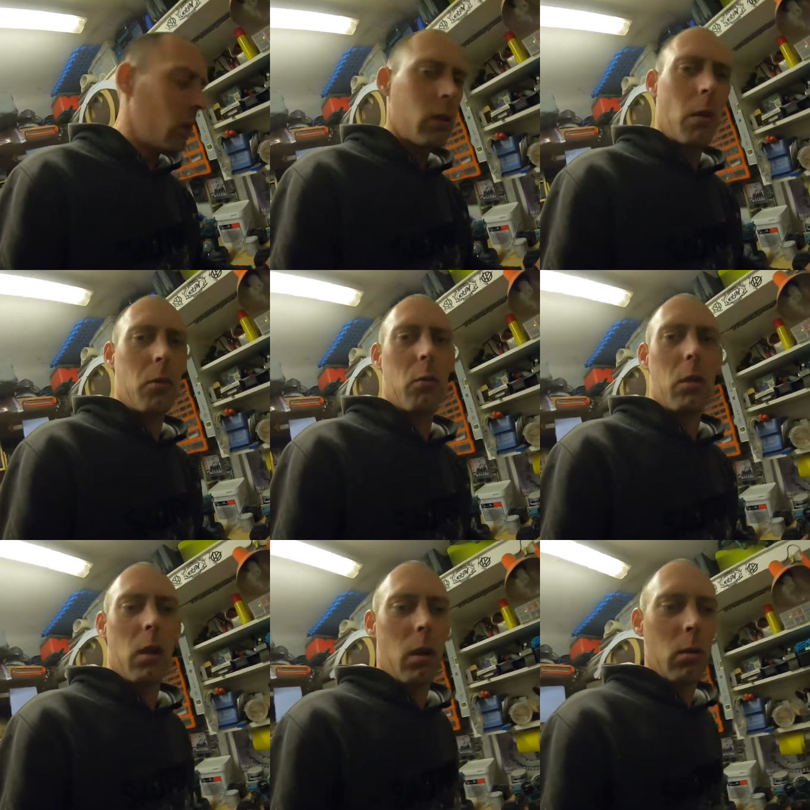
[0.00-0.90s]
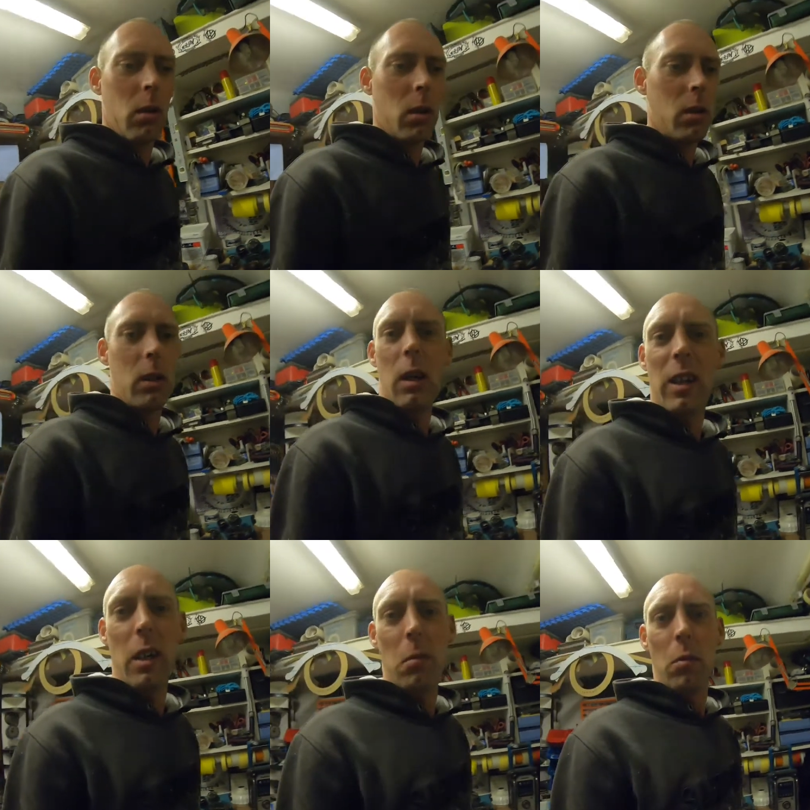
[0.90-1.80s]
Topped up with coke. That'll
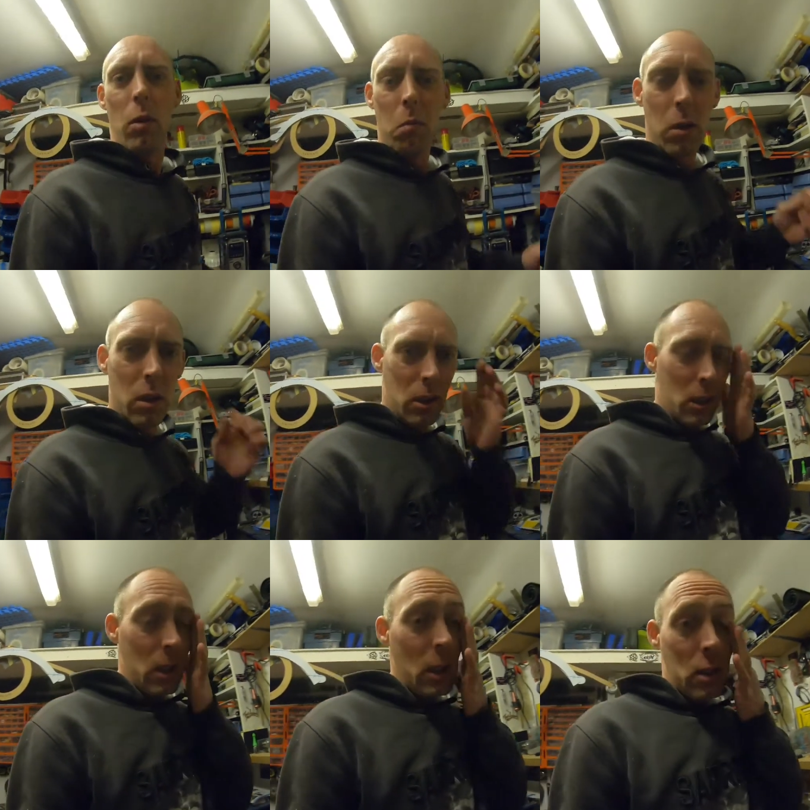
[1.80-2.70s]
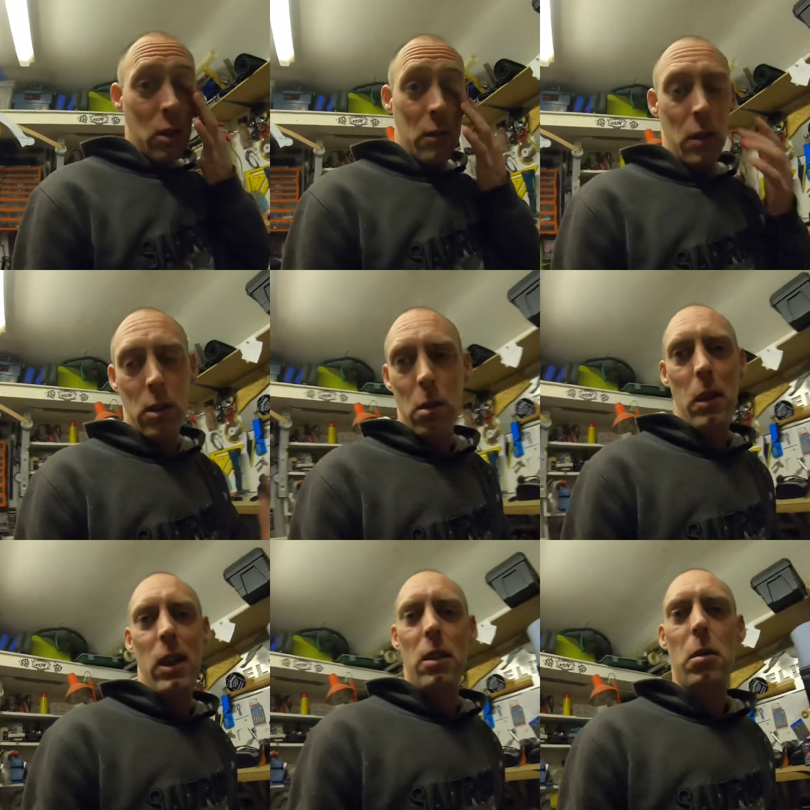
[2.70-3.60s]
keep me warm. Just thought I'd come
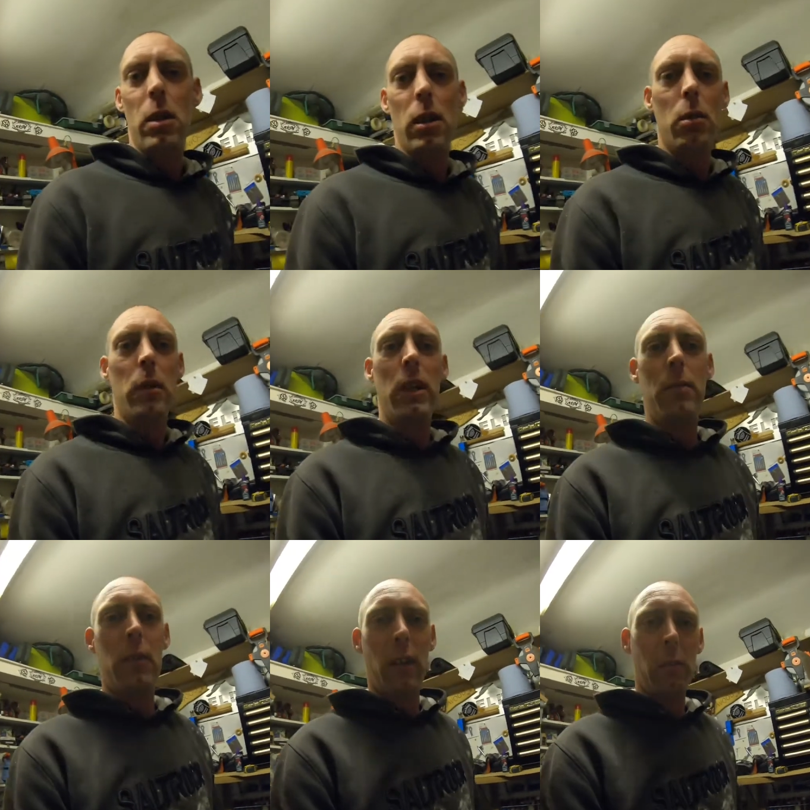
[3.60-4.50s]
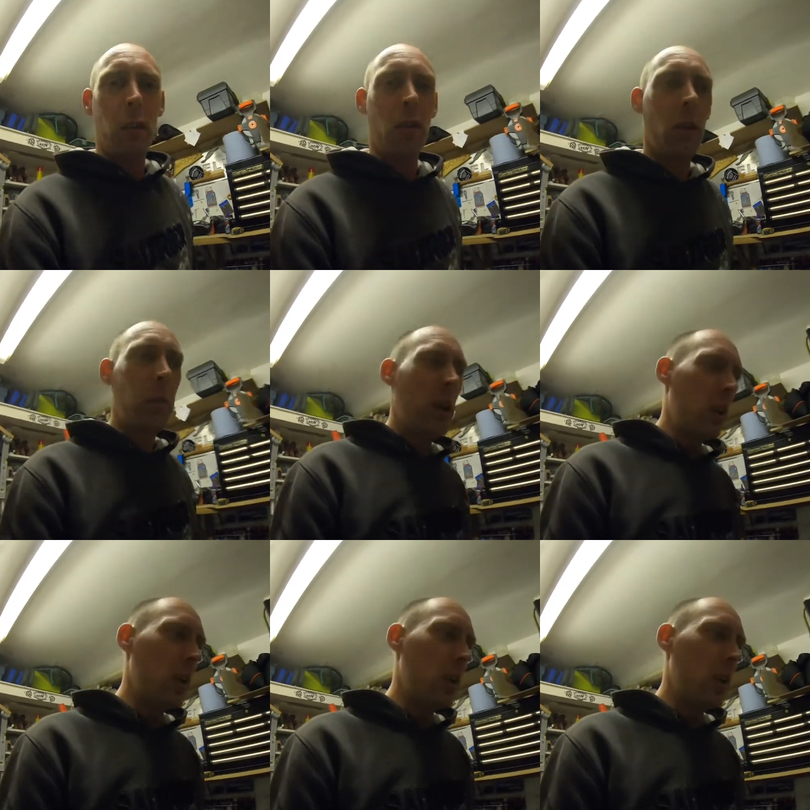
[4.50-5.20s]
out and do a little bit. I had me grub.